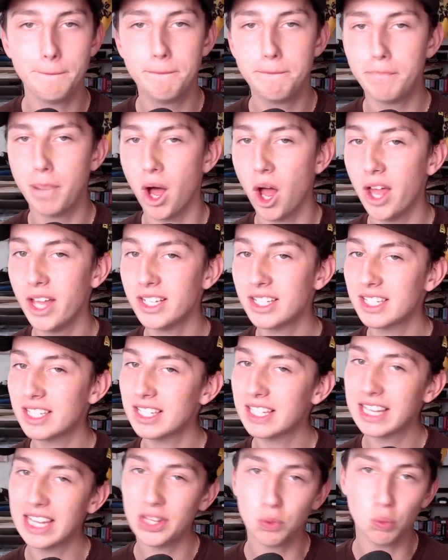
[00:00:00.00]
but
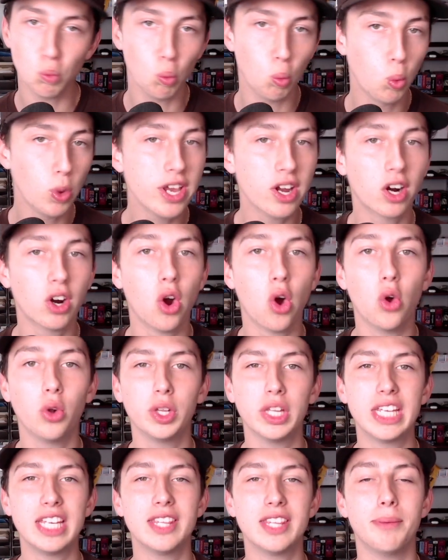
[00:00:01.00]
we are
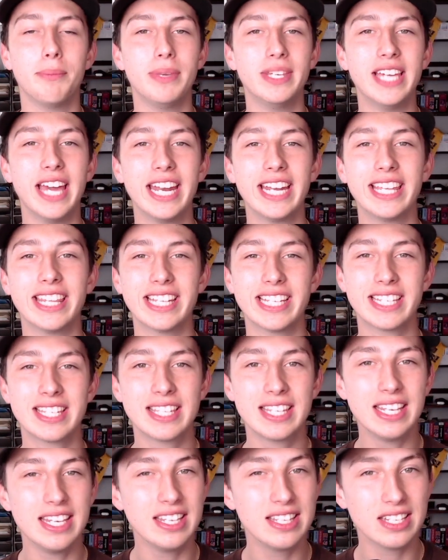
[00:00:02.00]
only in the beginning of the
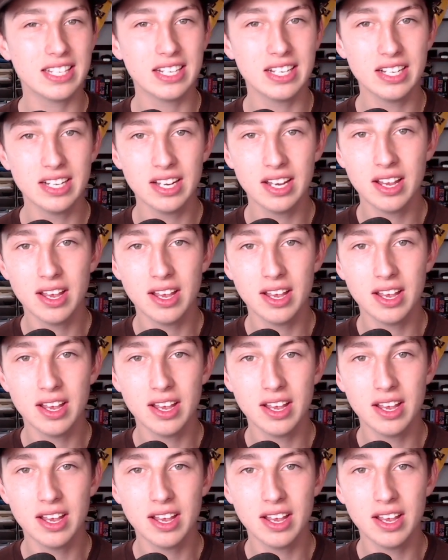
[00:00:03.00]
season.